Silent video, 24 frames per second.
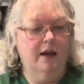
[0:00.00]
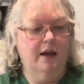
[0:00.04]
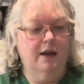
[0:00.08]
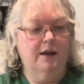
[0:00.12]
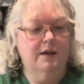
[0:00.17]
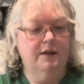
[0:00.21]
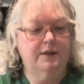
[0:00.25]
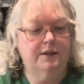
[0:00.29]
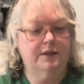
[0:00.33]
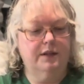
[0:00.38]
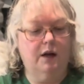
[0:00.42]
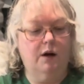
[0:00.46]

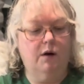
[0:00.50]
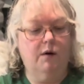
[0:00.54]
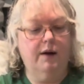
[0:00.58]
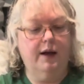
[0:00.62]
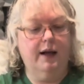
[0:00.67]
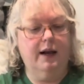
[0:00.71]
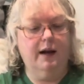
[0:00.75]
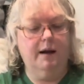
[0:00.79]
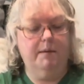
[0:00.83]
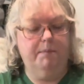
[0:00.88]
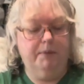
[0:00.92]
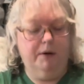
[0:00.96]
So,
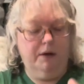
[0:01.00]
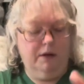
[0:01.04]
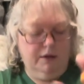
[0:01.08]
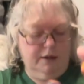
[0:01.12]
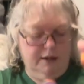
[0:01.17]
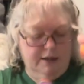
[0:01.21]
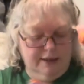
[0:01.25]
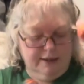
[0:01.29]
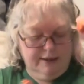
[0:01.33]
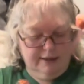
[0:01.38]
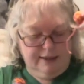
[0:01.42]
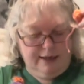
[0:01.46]
and I
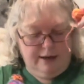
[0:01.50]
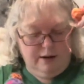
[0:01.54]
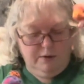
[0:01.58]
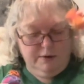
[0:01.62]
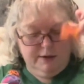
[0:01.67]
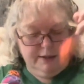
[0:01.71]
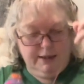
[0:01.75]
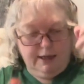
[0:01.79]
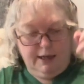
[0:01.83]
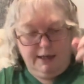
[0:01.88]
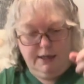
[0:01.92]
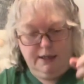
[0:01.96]
pulled this out
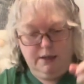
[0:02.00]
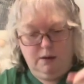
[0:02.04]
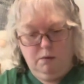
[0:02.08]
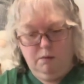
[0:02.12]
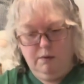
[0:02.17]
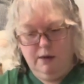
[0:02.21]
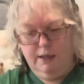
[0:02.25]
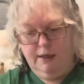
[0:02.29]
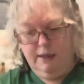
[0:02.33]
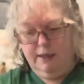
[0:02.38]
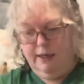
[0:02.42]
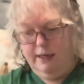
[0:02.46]
because I didn't
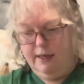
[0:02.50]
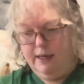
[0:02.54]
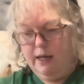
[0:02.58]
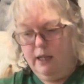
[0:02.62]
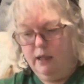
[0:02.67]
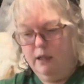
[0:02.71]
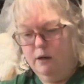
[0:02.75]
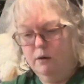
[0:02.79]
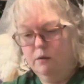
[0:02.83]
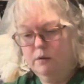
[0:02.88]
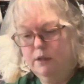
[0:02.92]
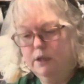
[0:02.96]
want the
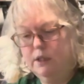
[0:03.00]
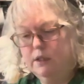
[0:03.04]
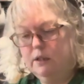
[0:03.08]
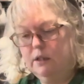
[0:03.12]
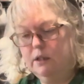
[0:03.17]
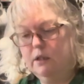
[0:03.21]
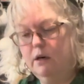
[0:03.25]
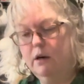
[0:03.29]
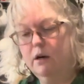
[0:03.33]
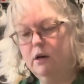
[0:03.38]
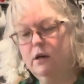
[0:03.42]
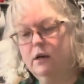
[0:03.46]
yellow to
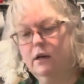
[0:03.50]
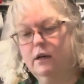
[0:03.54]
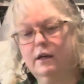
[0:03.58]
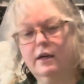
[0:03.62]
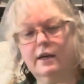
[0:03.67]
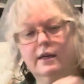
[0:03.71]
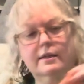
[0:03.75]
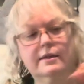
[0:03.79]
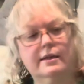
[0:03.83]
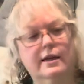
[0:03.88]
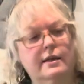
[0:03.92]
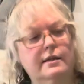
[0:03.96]
start,
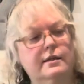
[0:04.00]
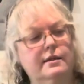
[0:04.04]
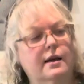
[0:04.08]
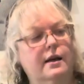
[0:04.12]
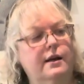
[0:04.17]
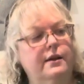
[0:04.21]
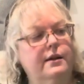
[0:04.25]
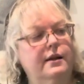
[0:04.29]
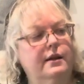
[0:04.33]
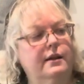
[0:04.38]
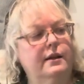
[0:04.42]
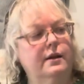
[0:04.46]
because I
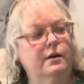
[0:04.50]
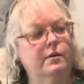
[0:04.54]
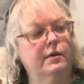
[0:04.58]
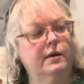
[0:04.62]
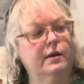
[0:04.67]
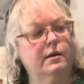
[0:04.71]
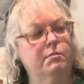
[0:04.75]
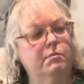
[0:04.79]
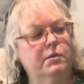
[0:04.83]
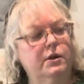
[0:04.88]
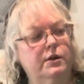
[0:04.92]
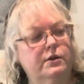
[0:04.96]
saw that there were
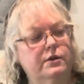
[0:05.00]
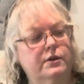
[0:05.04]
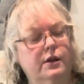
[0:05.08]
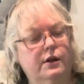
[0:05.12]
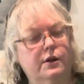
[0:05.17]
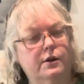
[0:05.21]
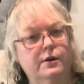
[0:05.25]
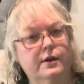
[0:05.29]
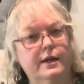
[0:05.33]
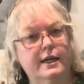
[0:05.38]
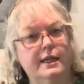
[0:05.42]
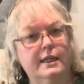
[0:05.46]
the blues
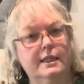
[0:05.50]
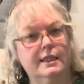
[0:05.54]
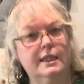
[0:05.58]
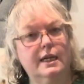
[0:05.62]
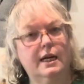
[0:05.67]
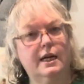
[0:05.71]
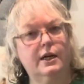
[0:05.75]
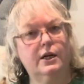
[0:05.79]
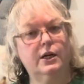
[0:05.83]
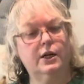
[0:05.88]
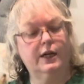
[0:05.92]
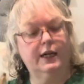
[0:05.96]
and greens
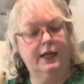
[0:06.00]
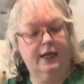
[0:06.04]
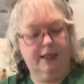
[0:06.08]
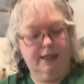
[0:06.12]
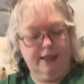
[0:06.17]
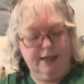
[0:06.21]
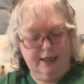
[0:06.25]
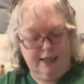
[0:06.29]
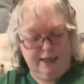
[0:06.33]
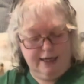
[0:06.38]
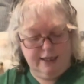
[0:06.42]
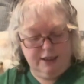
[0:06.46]
underneath,
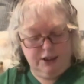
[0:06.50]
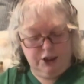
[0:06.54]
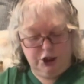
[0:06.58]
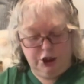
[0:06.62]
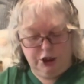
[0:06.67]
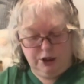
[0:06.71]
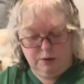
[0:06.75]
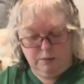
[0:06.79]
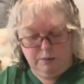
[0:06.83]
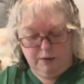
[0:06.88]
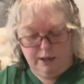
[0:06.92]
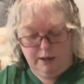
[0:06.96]
and that's
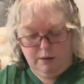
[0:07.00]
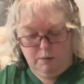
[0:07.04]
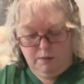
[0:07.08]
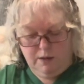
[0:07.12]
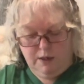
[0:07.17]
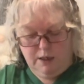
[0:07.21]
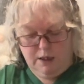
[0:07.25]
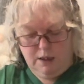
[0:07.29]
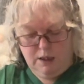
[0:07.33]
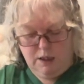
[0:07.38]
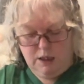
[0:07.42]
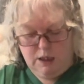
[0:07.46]
just what I
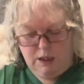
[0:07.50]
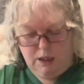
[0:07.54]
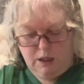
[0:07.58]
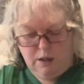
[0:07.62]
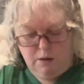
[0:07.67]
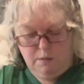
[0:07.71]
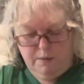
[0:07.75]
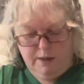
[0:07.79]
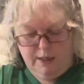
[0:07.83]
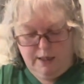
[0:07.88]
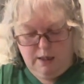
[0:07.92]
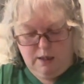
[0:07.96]
wanted to
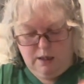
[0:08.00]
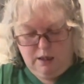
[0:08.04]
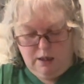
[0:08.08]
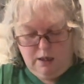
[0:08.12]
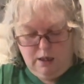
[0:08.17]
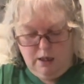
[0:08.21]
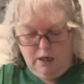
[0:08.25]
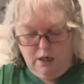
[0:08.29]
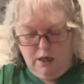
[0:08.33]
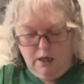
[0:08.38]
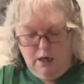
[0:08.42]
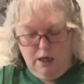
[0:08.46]
start with.
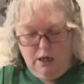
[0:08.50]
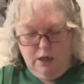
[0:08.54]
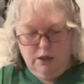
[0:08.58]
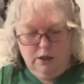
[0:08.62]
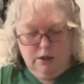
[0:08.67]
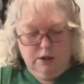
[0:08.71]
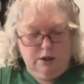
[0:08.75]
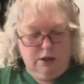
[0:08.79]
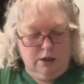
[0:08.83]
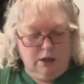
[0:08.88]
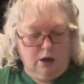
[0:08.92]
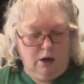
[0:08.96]

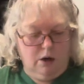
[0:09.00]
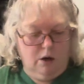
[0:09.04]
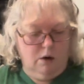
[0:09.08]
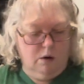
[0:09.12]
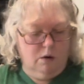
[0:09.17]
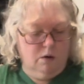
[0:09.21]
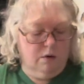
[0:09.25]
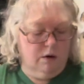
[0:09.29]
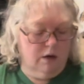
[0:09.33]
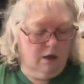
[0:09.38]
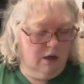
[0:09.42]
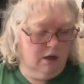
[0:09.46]

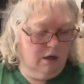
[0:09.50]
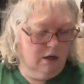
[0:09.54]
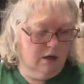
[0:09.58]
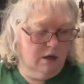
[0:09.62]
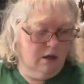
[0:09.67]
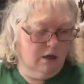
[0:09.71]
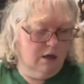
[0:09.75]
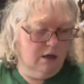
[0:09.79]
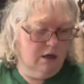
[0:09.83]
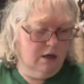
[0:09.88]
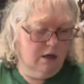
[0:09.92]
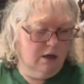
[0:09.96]
So
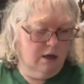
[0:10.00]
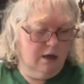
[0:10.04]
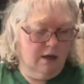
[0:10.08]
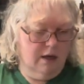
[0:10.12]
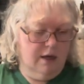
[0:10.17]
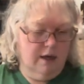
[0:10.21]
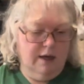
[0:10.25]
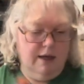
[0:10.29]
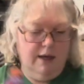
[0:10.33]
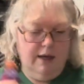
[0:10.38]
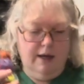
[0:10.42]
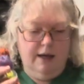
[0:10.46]

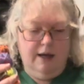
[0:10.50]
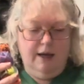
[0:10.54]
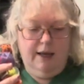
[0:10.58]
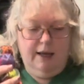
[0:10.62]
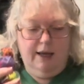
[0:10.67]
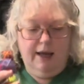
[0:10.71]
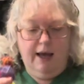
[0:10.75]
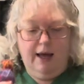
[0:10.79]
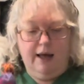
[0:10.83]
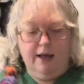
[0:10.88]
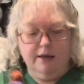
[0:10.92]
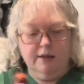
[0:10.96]

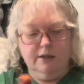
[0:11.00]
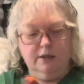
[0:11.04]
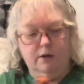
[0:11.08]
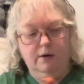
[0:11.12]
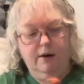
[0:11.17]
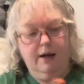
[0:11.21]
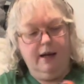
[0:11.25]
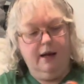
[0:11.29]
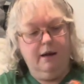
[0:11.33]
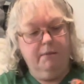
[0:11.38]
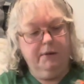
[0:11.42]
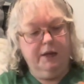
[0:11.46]
yeah, so
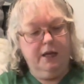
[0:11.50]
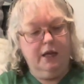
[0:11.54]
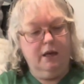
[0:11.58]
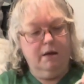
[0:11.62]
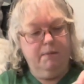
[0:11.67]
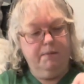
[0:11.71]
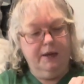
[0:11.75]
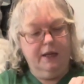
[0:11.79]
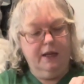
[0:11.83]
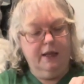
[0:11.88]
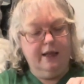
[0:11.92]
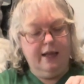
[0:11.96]
I am
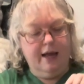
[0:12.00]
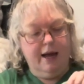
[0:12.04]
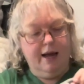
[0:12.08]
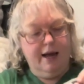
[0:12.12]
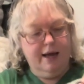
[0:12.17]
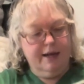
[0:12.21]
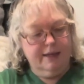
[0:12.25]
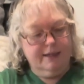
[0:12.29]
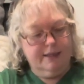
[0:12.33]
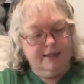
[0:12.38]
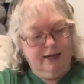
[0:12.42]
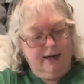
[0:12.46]
keeping
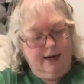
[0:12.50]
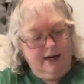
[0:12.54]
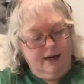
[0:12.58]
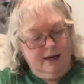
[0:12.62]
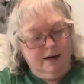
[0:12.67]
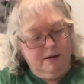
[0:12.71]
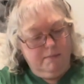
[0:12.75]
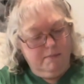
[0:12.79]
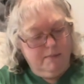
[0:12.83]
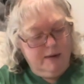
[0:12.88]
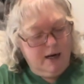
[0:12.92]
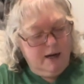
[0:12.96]
that
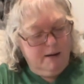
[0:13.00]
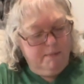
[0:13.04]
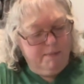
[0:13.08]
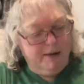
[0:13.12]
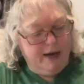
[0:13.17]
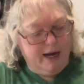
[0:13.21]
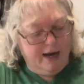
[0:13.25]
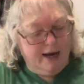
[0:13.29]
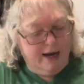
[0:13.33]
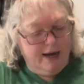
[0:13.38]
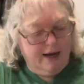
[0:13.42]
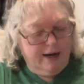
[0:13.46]
in my
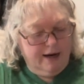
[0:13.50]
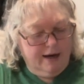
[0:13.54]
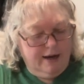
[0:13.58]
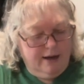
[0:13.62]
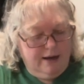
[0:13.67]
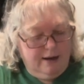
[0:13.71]
bag.